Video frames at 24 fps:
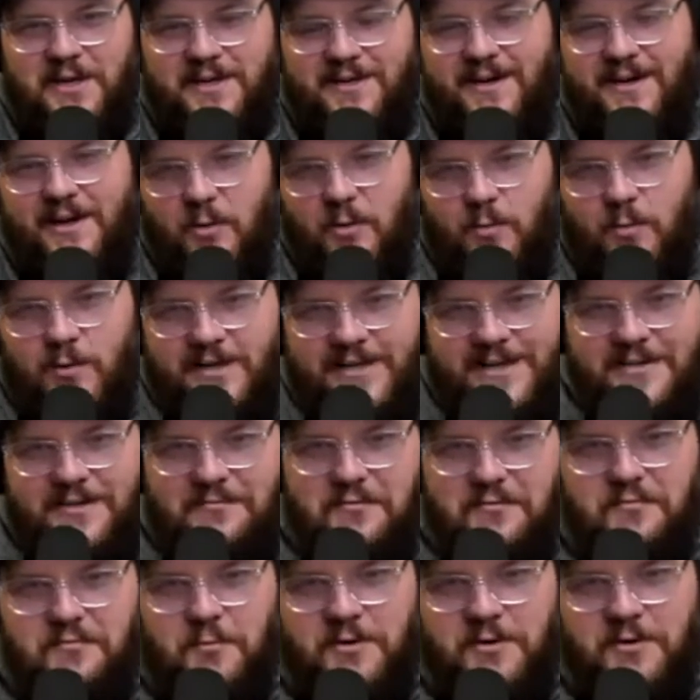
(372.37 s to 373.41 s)
and I don't want to give
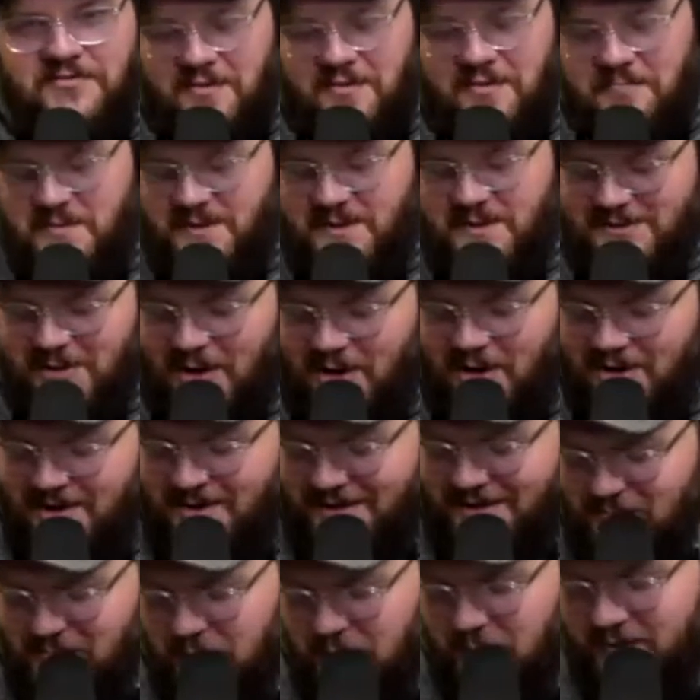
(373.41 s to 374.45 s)
a 45-minute talk on
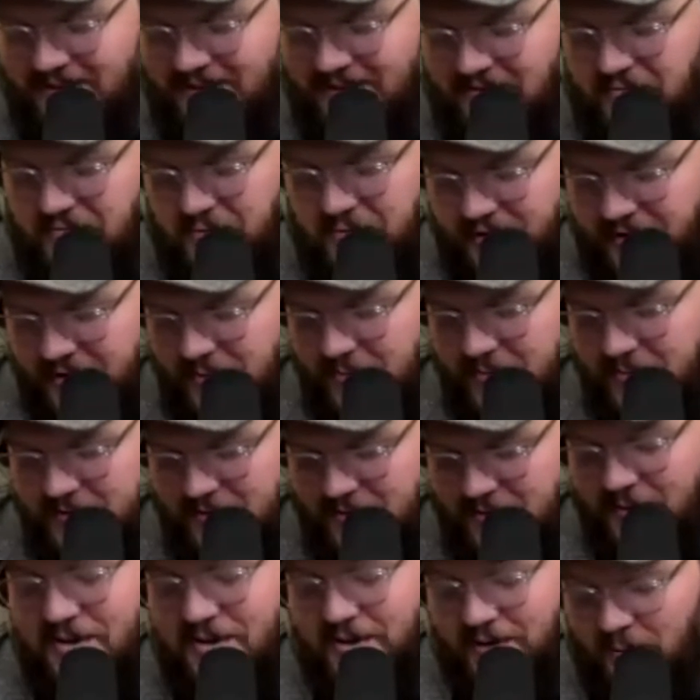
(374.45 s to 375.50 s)
implementing freemium,
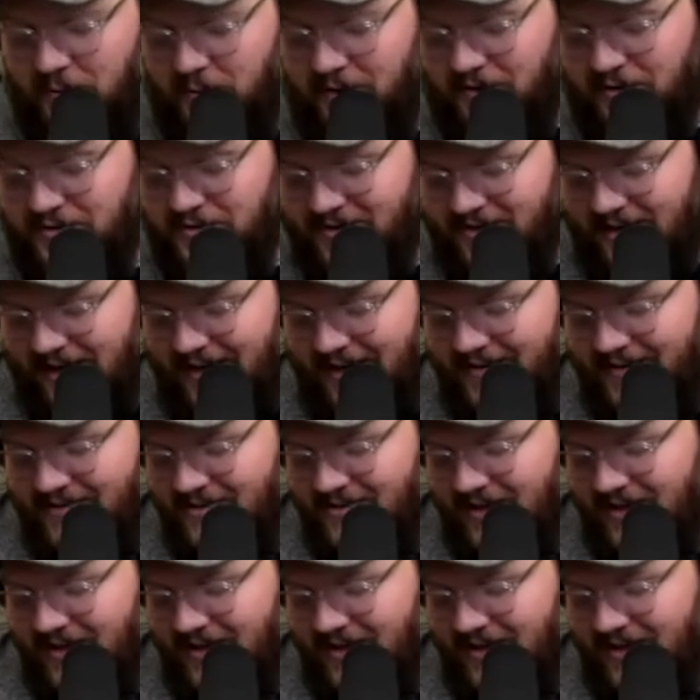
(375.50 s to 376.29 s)
especially without slides.